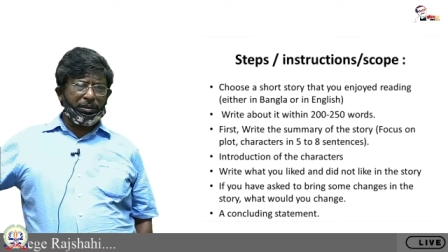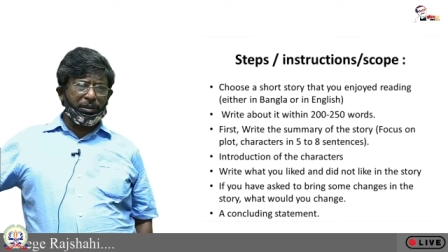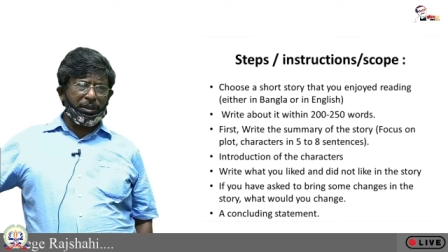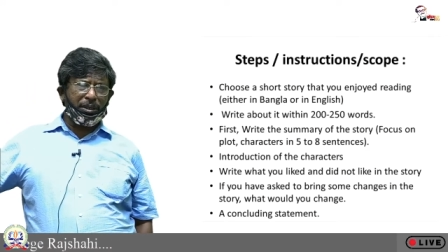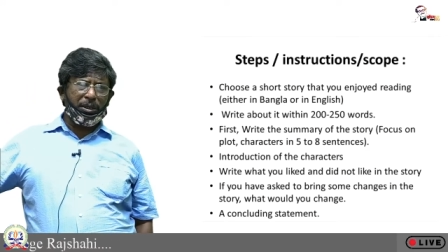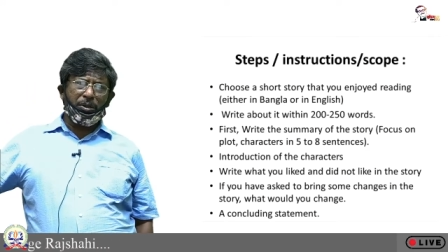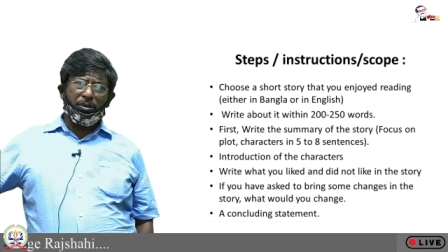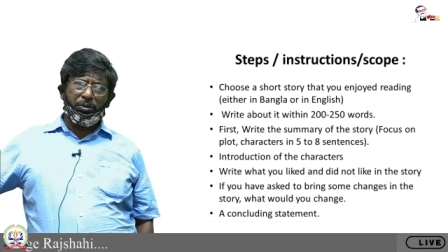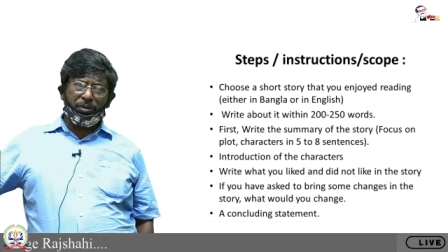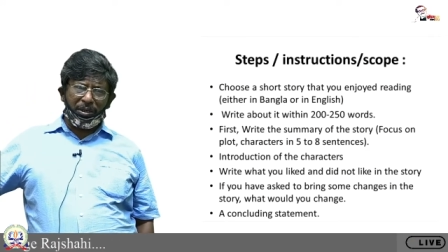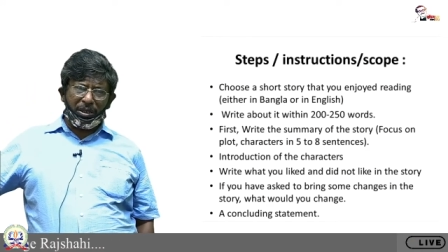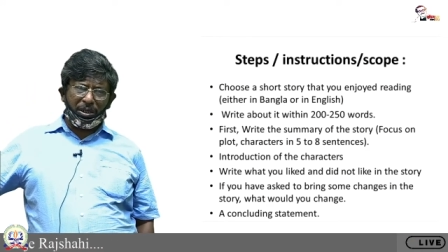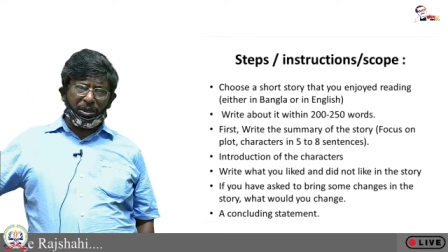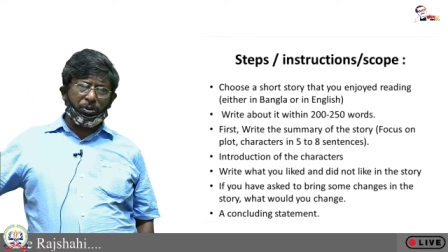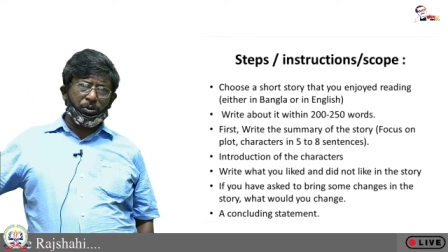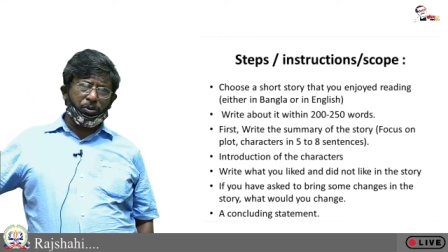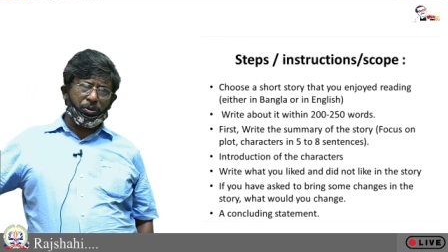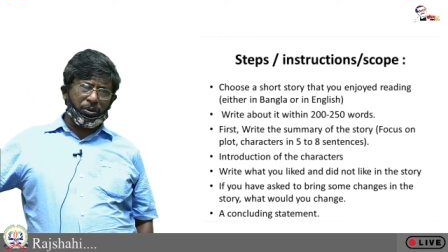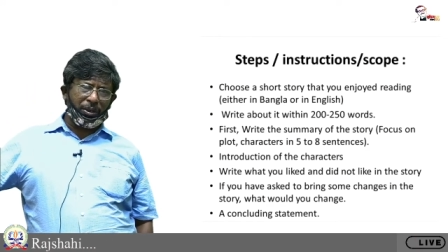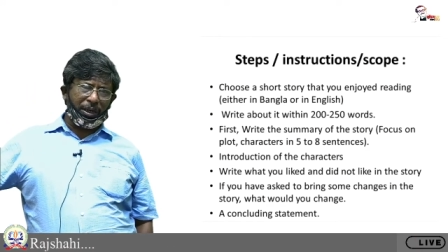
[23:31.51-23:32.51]
need
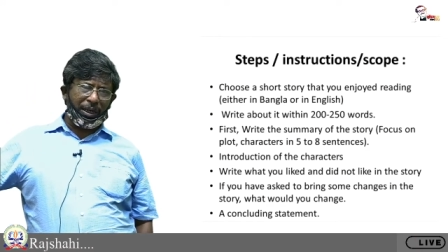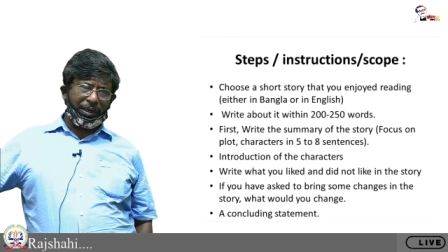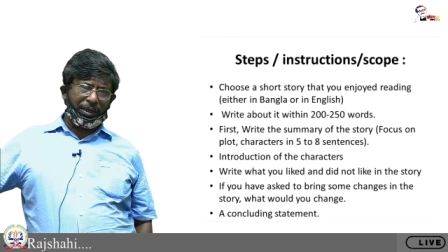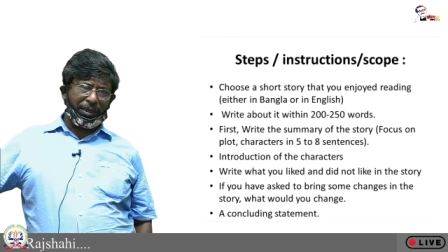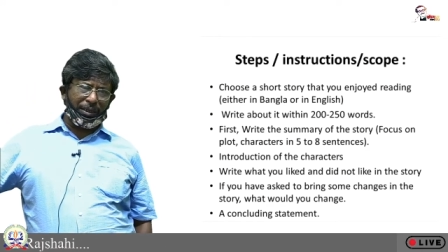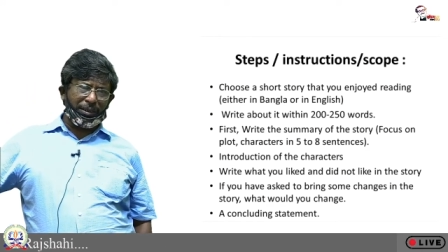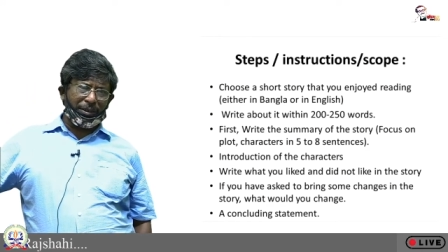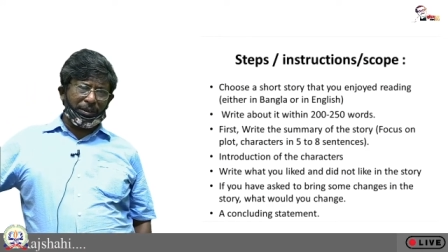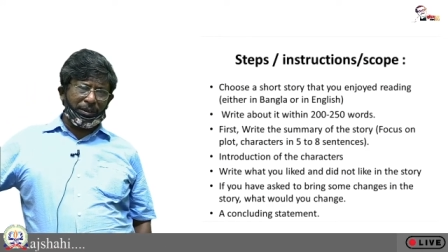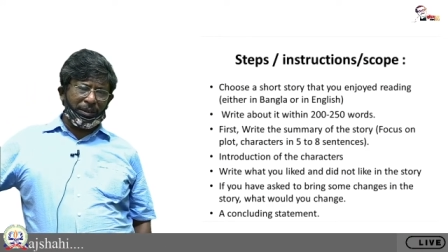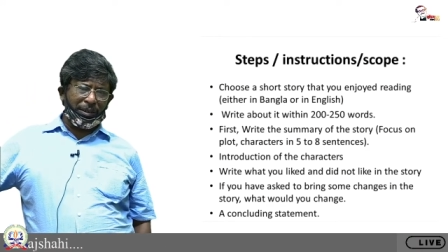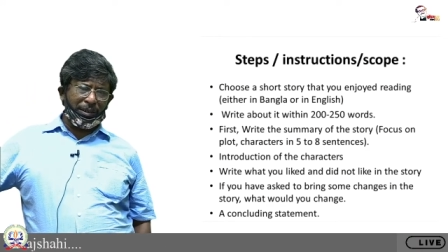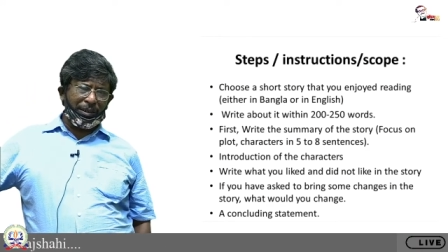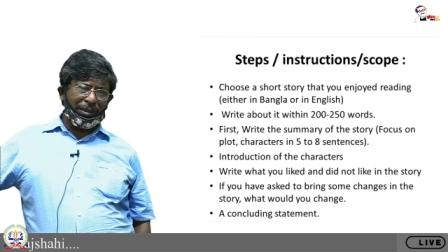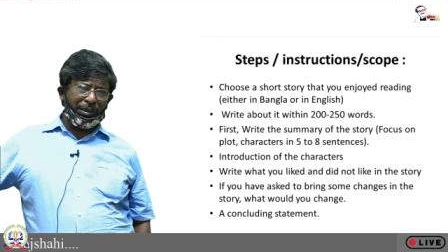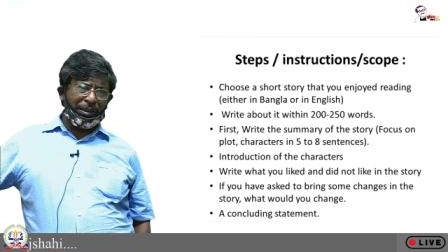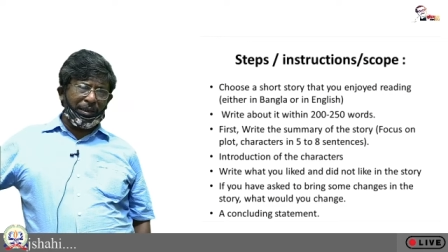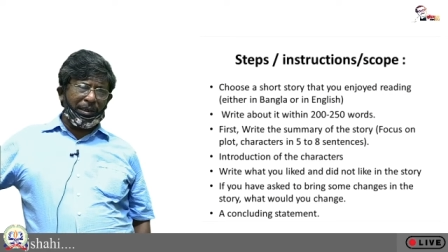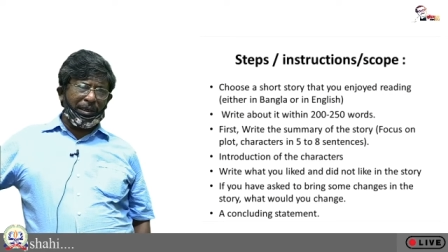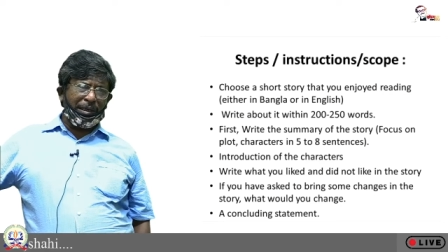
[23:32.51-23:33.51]
to write
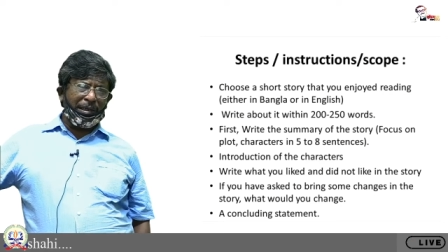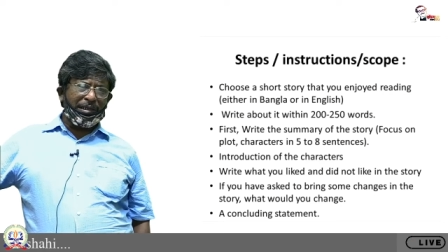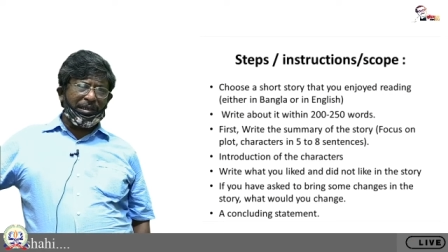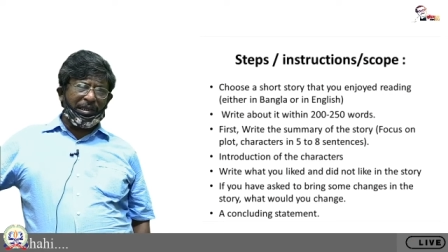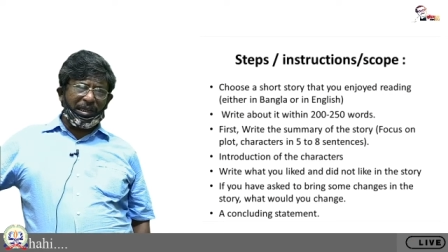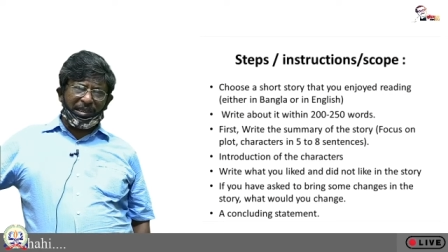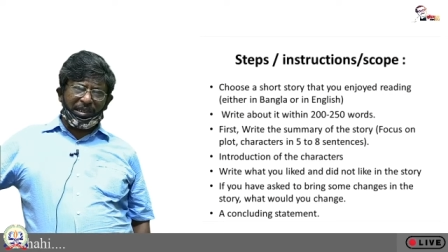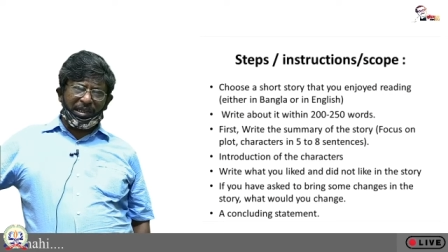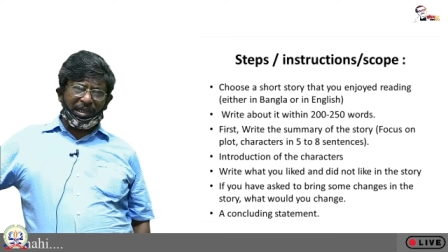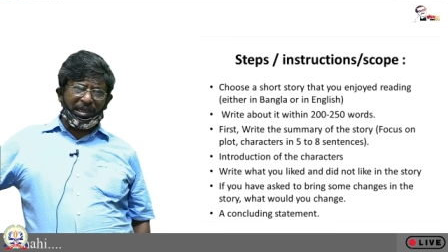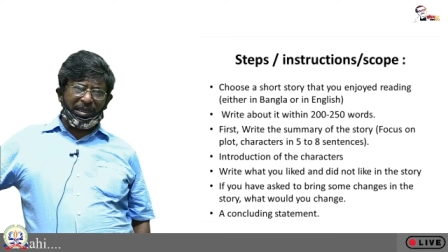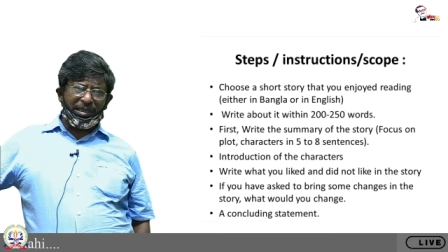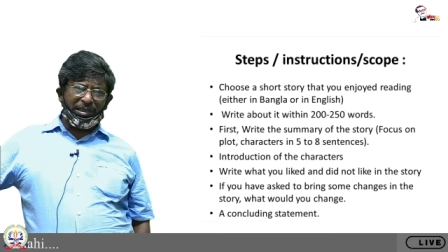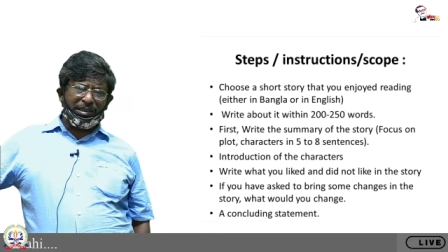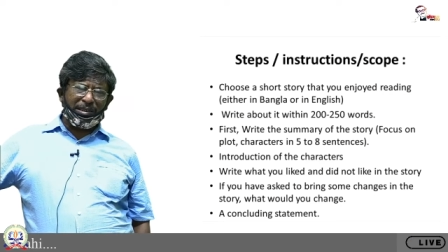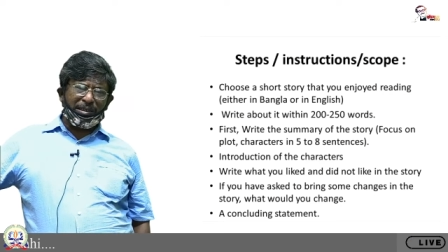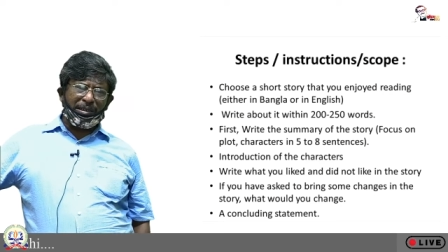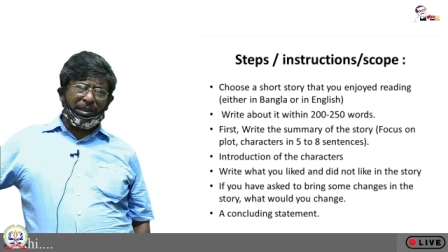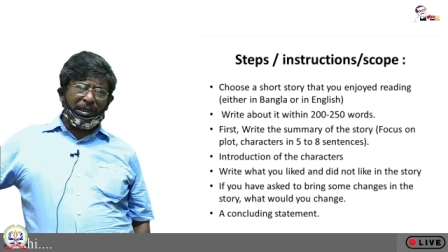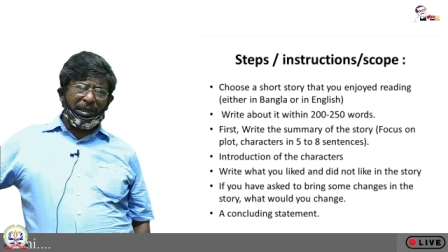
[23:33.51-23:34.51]
the
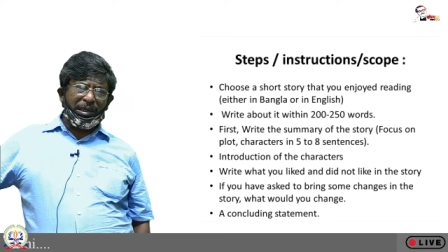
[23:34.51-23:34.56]
things